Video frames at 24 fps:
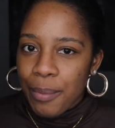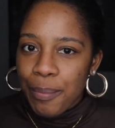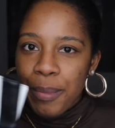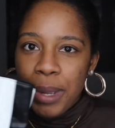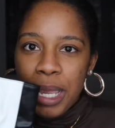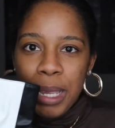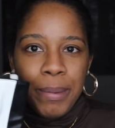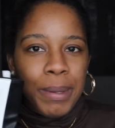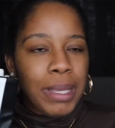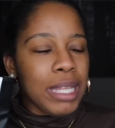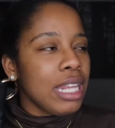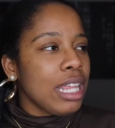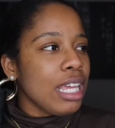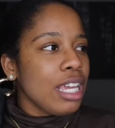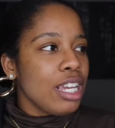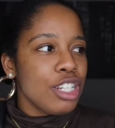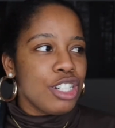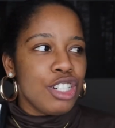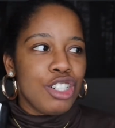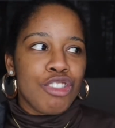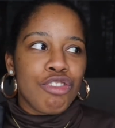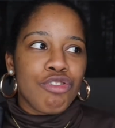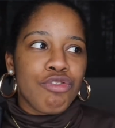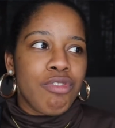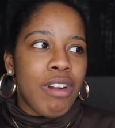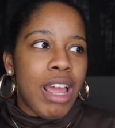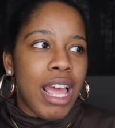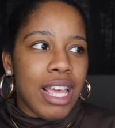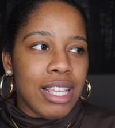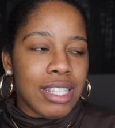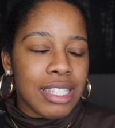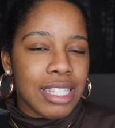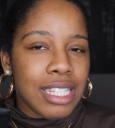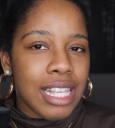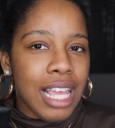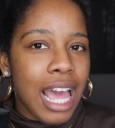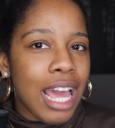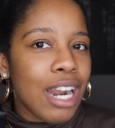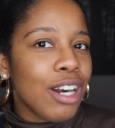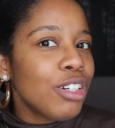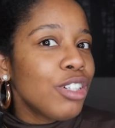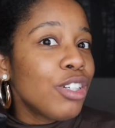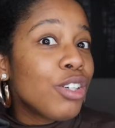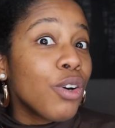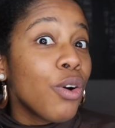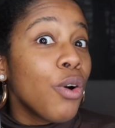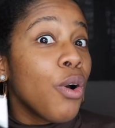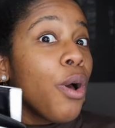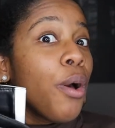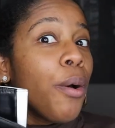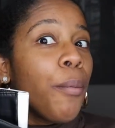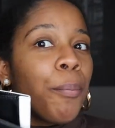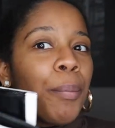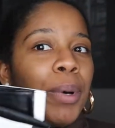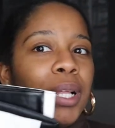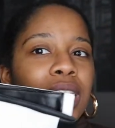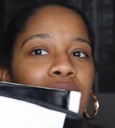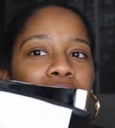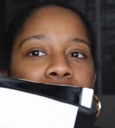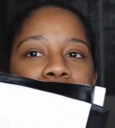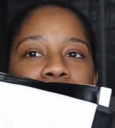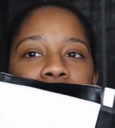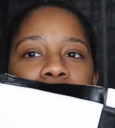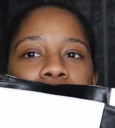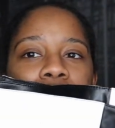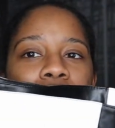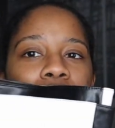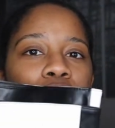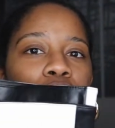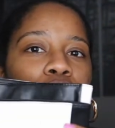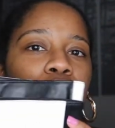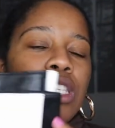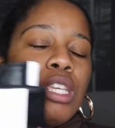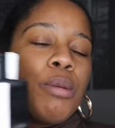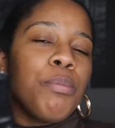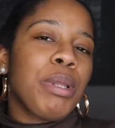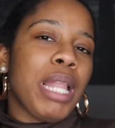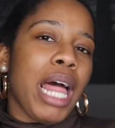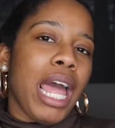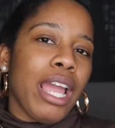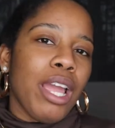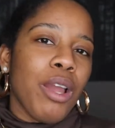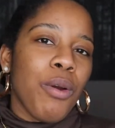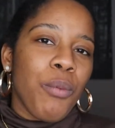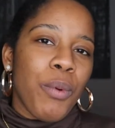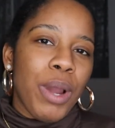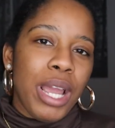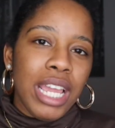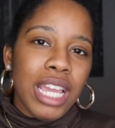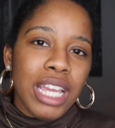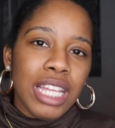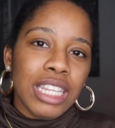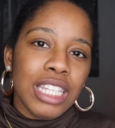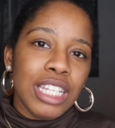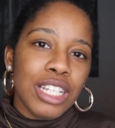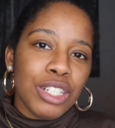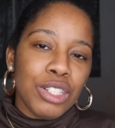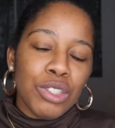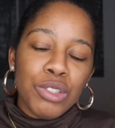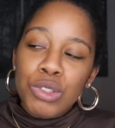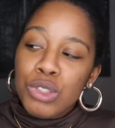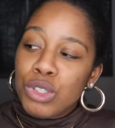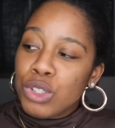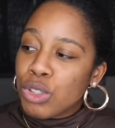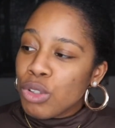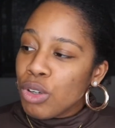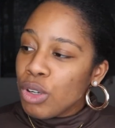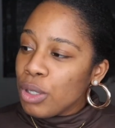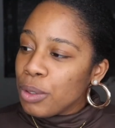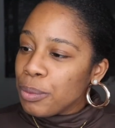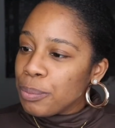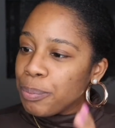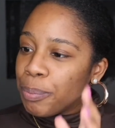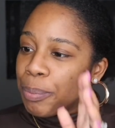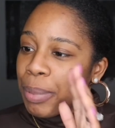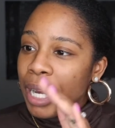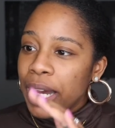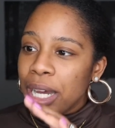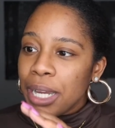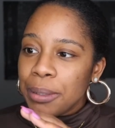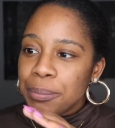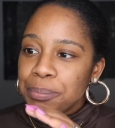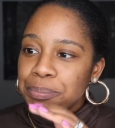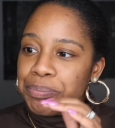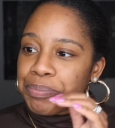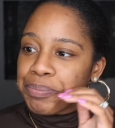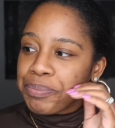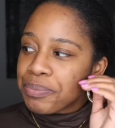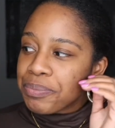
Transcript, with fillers: maybe like a dress i don't know believe it or not you see black and white and they're neutral but